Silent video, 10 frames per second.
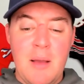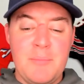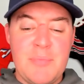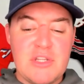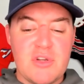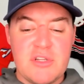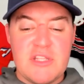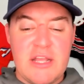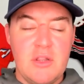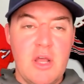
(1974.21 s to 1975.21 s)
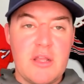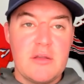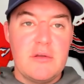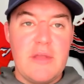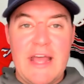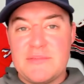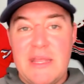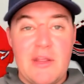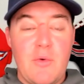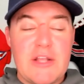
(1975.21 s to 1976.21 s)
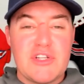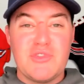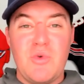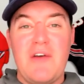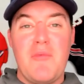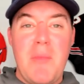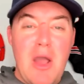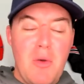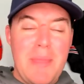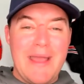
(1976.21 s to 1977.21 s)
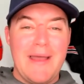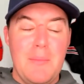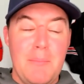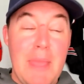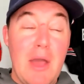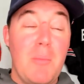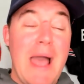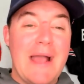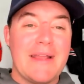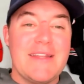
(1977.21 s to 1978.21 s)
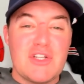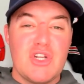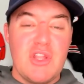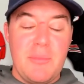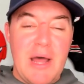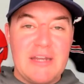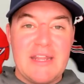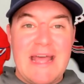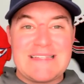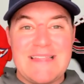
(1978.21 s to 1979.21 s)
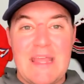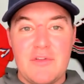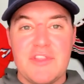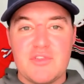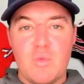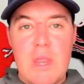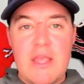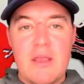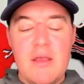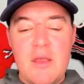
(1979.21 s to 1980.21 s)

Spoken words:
Be sure to take a look. Ask me any questions. Well, we're mailbag edition of the podcast later this week.